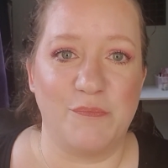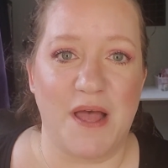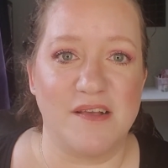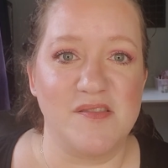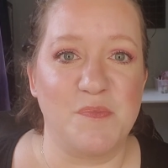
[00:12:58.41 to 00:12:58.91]

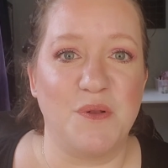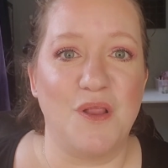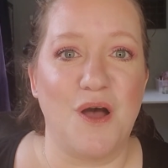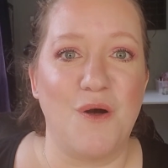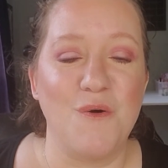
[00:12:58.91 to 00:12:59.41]
box
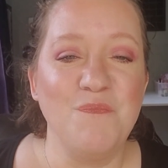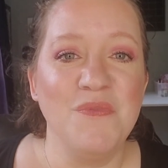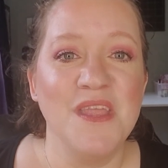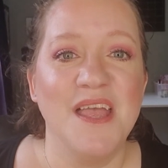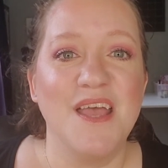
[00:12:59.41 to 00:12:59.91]
below.
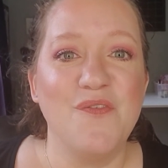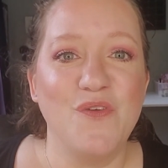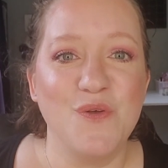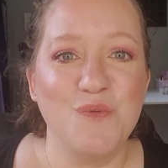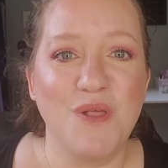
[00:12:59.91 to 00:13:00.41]
If
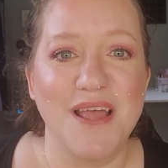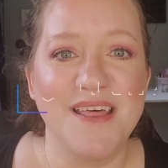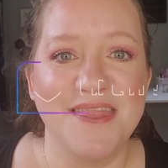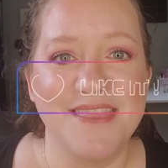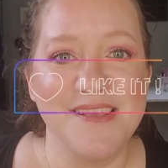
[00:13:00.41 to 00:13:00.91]
you
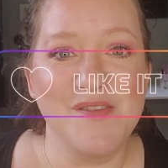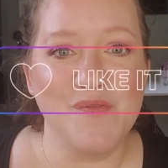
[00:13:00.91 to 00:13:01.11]
like this